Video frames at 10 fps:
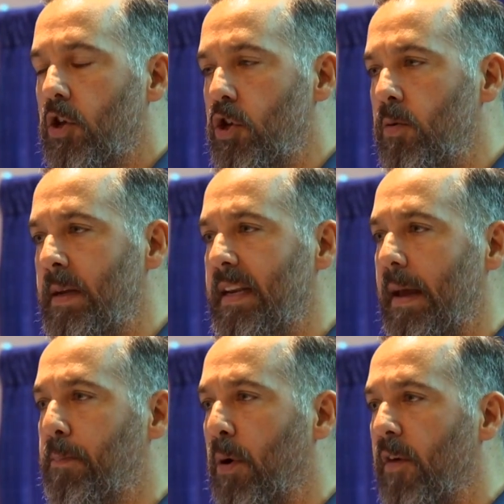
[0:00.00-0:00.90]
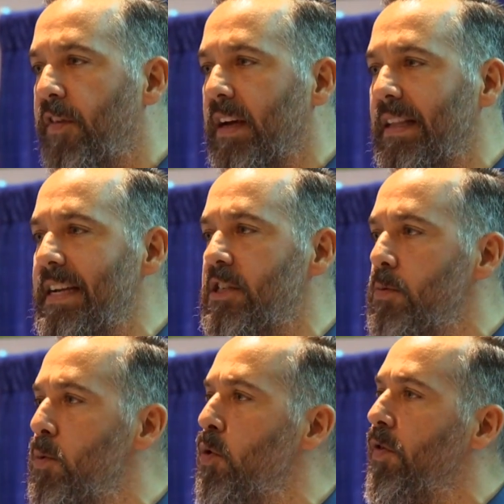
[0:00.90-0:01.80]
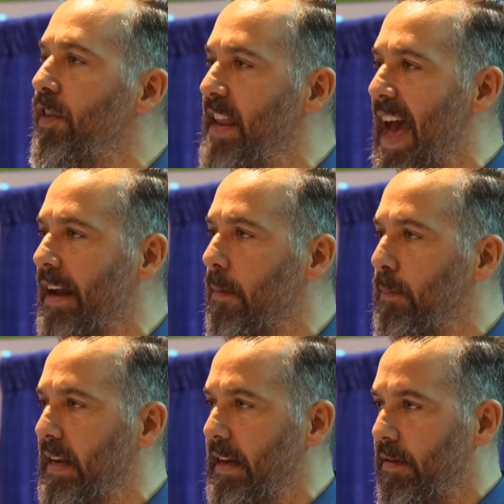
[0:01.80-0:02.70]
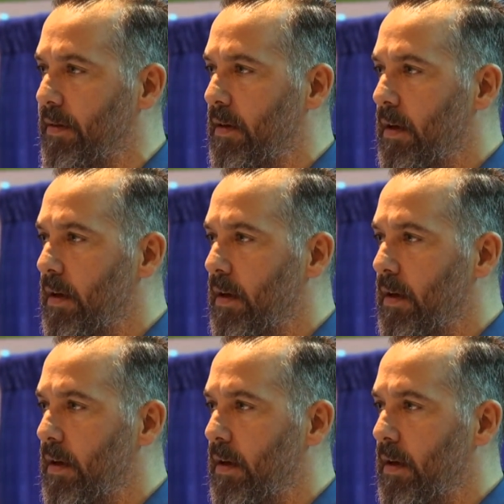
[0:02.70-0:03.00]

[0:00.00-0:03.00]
you need a perfectly smooth deck beneath.